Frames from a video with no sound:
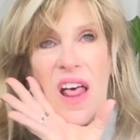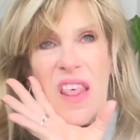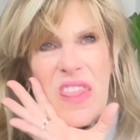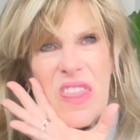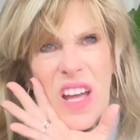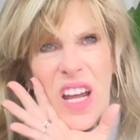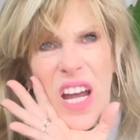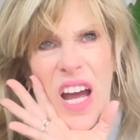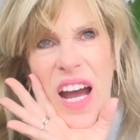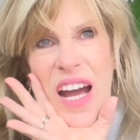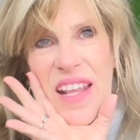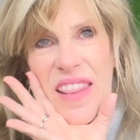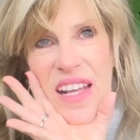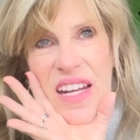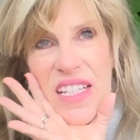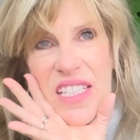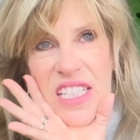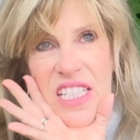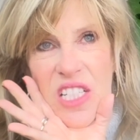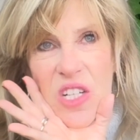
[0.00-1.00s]
The guy
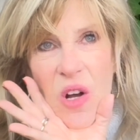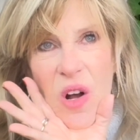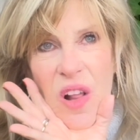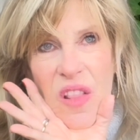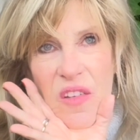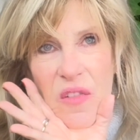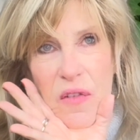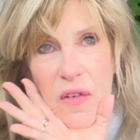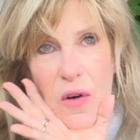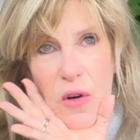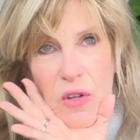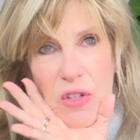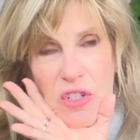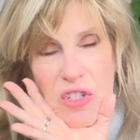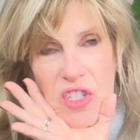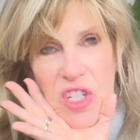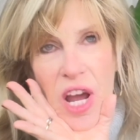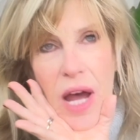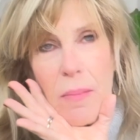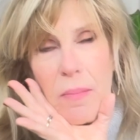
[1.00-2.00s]
that did all the
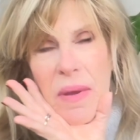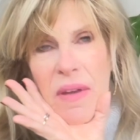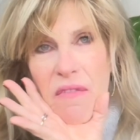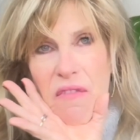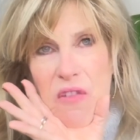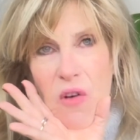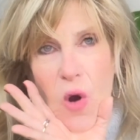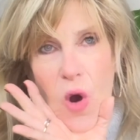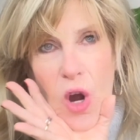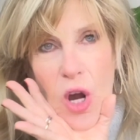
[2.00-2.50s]
photoshopping for